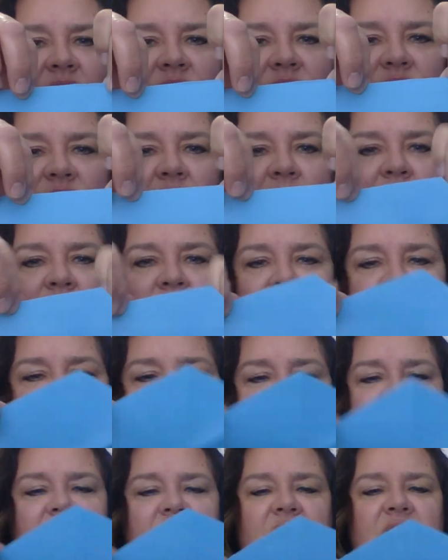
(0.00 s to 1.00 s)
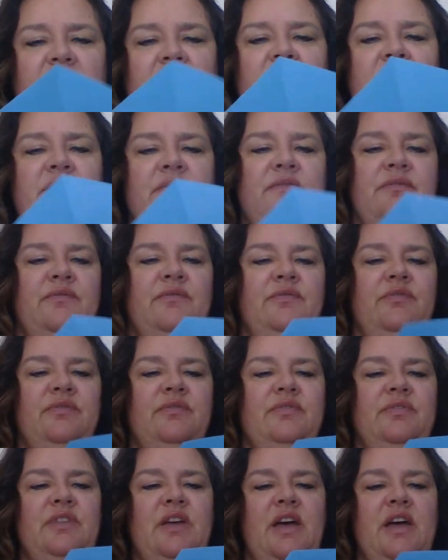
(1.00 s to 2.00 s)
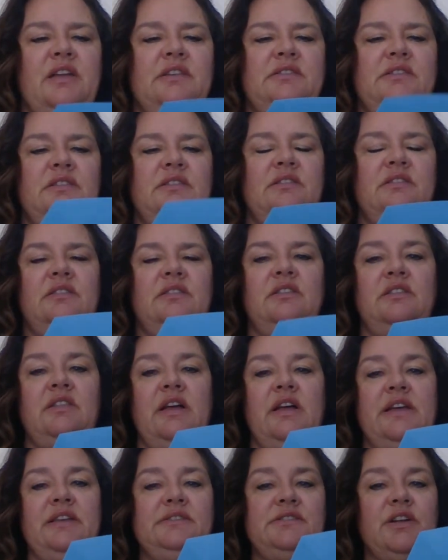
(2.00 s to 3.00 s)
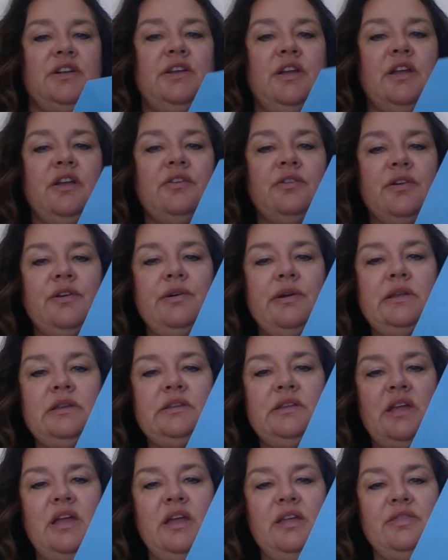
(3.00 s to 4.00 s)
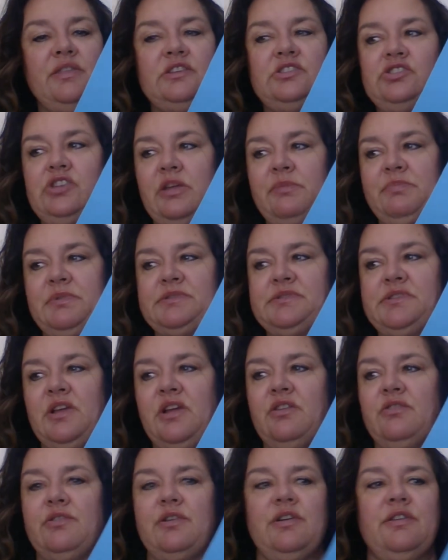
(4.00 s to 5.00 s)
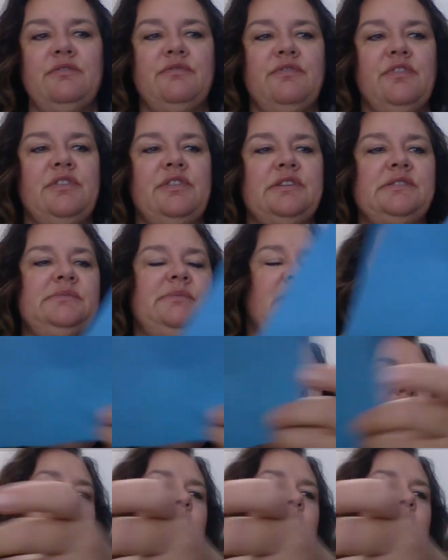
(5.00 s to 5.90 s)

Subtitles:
So I'm going to say that the lines are congruent and the shape is congruent for this one.